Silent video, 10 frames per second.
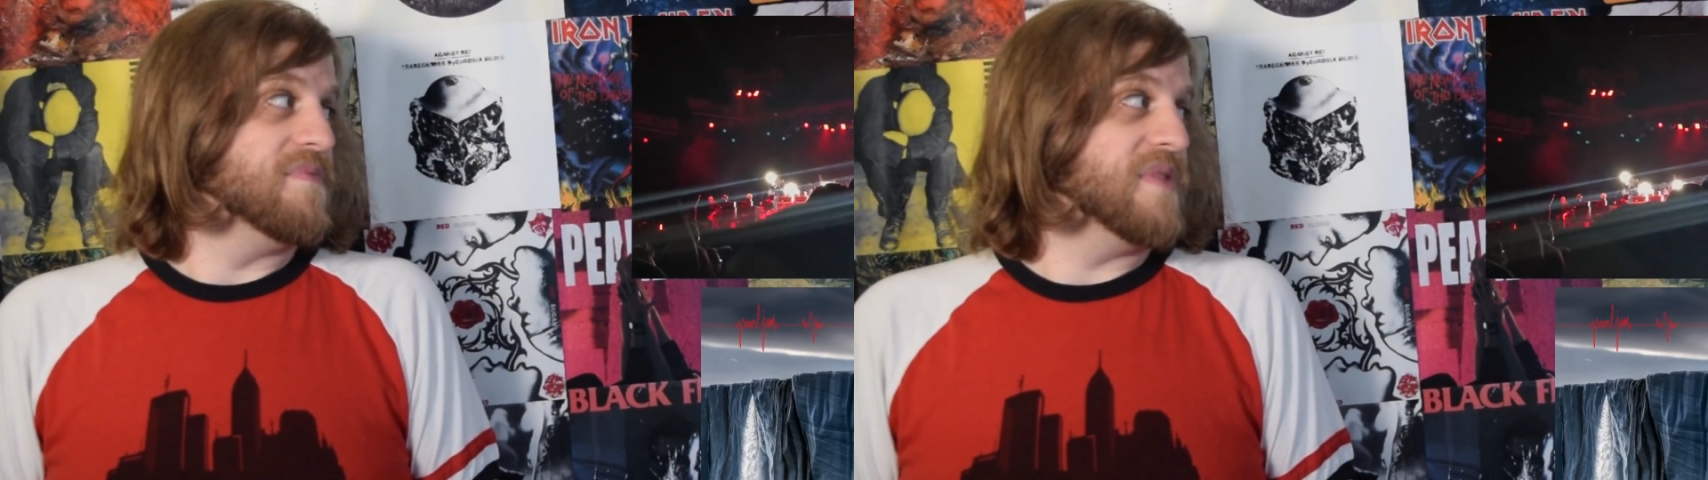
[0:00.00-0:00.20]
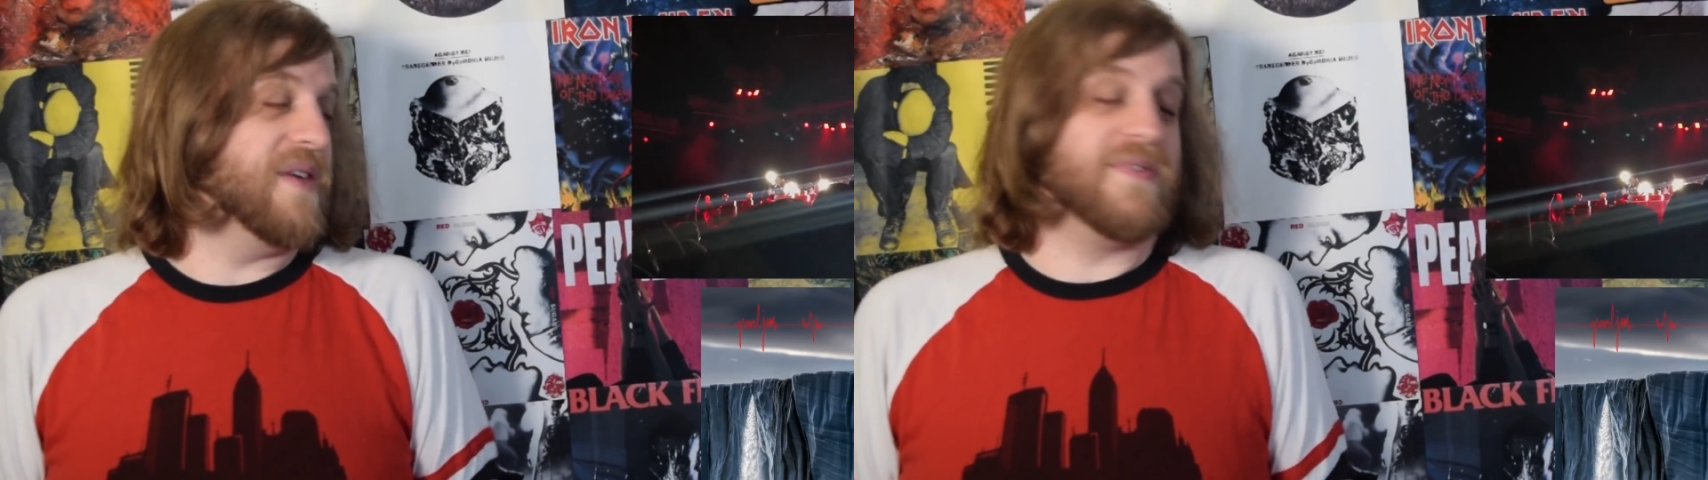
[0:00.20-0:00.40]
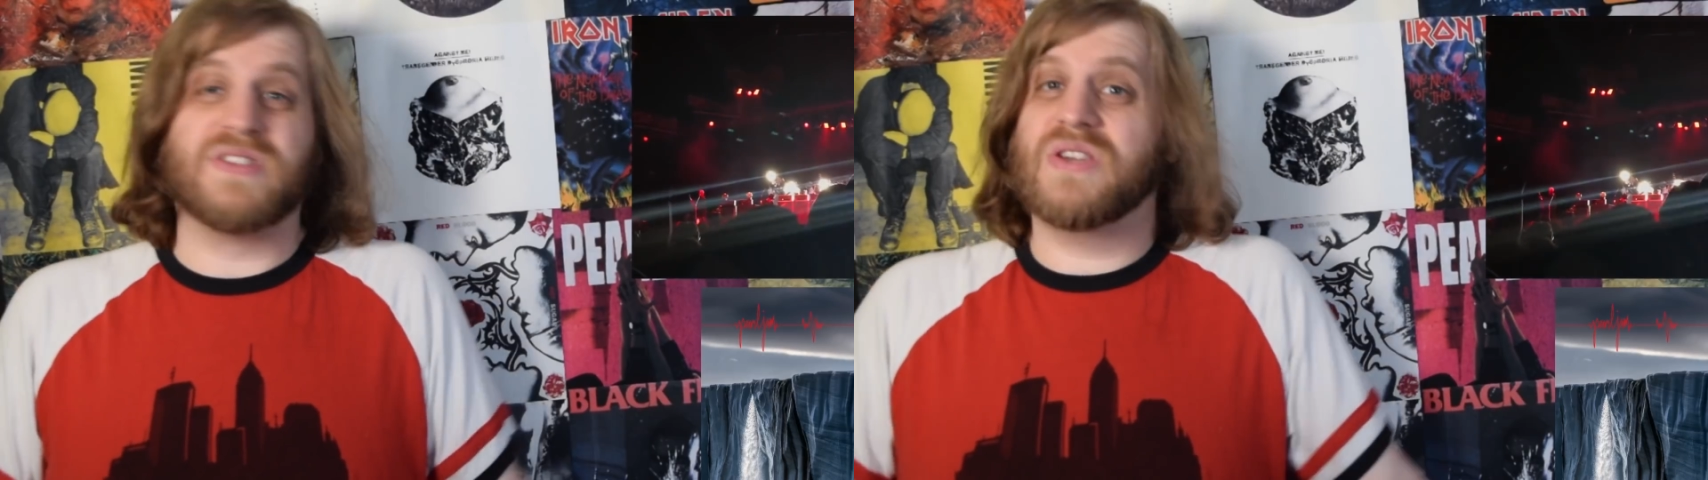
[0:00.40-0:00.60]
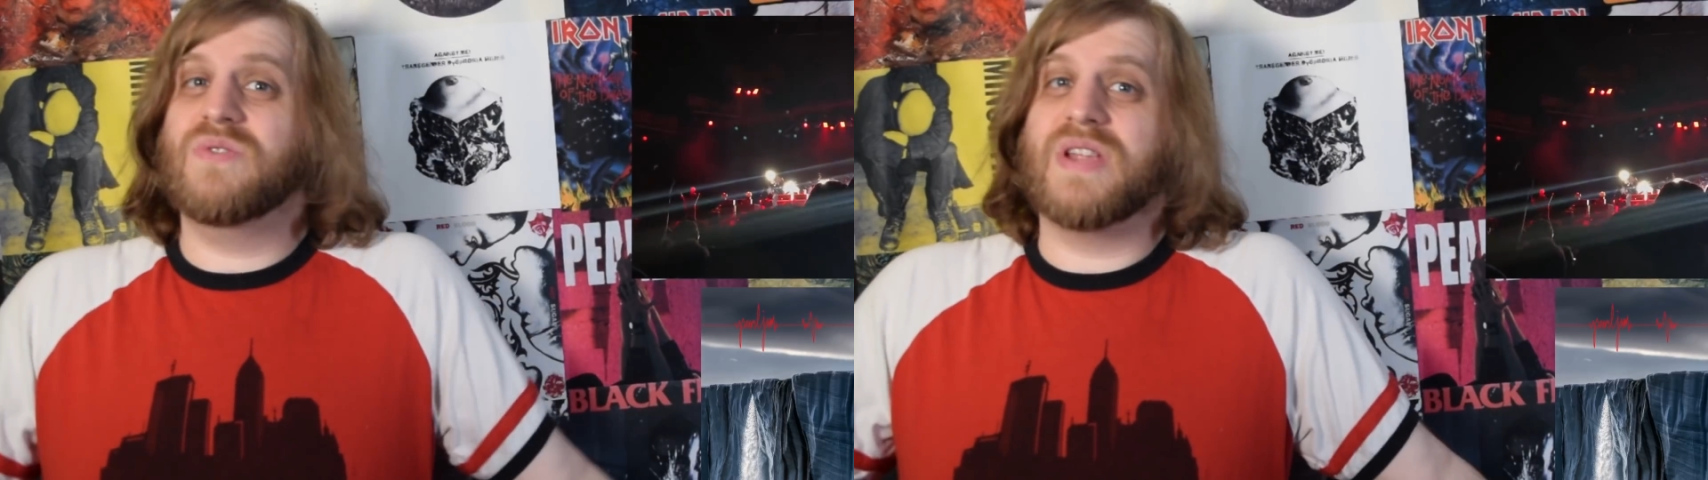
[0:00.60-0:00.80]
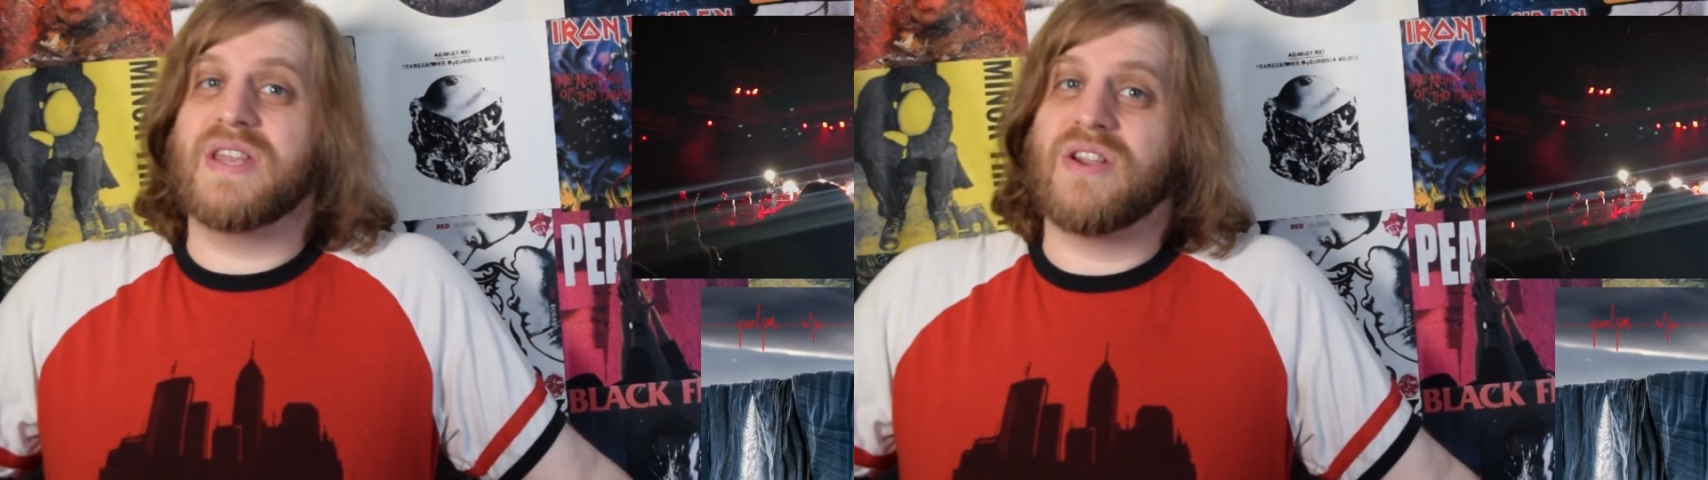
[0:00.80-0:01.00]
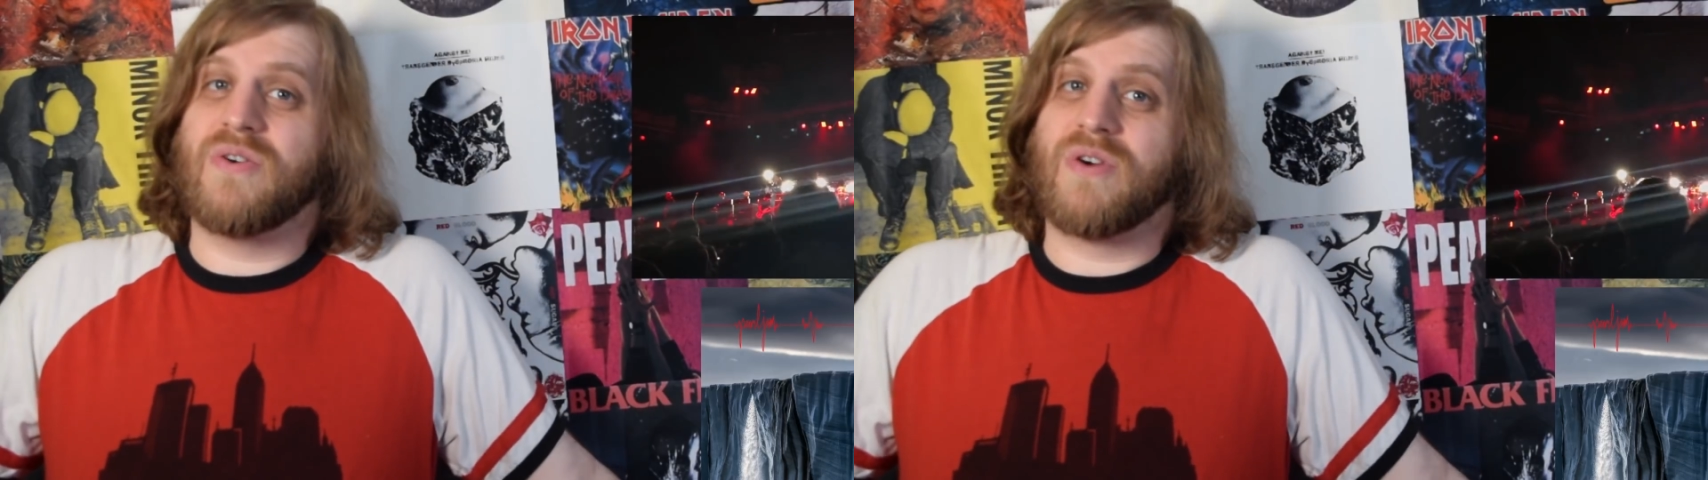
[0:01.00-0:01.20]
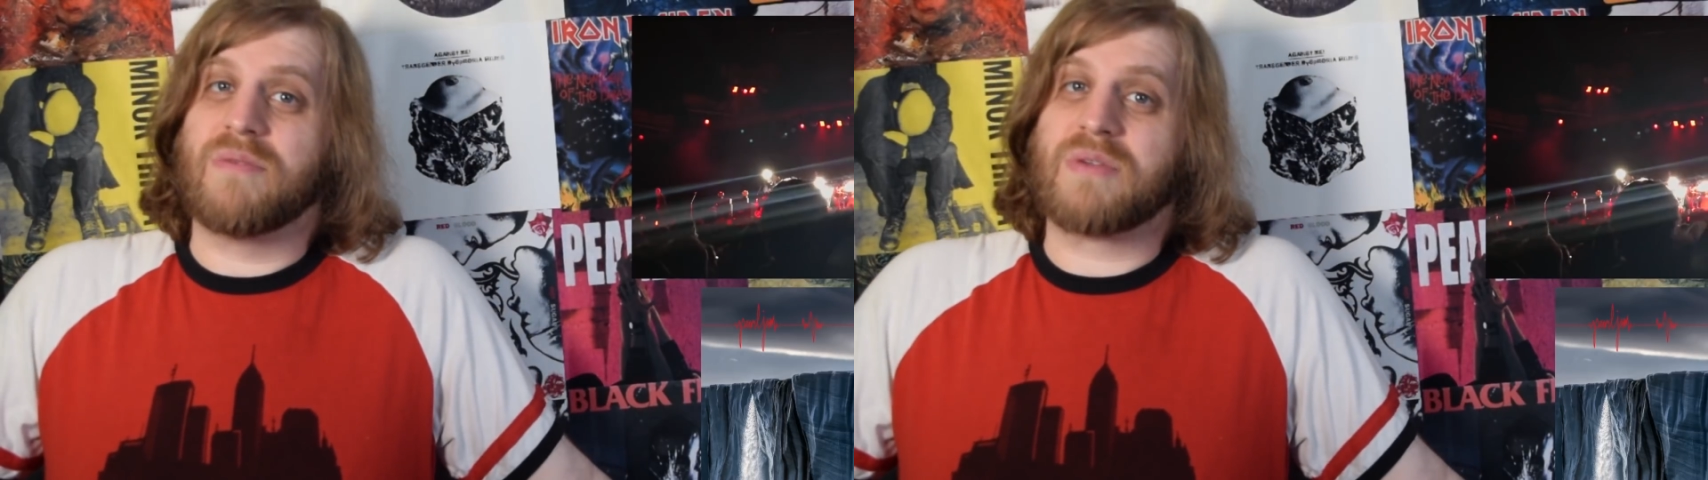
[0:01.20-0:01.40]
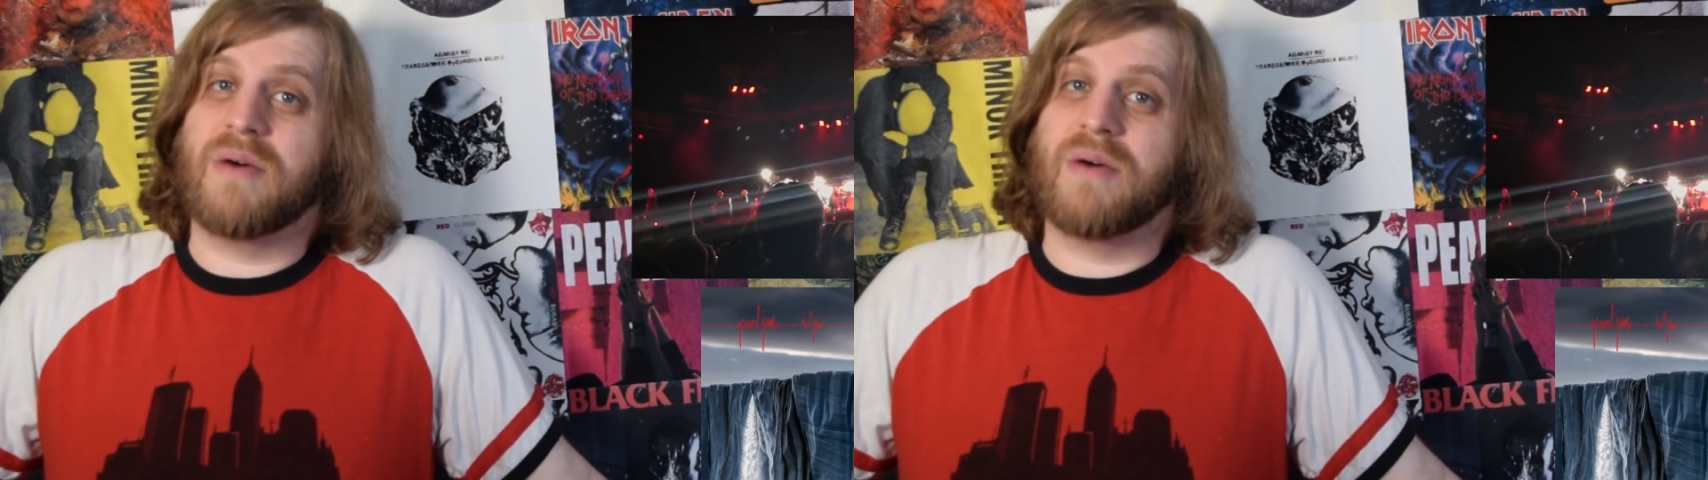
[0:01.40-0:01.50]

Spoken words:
If you do need to know where I'm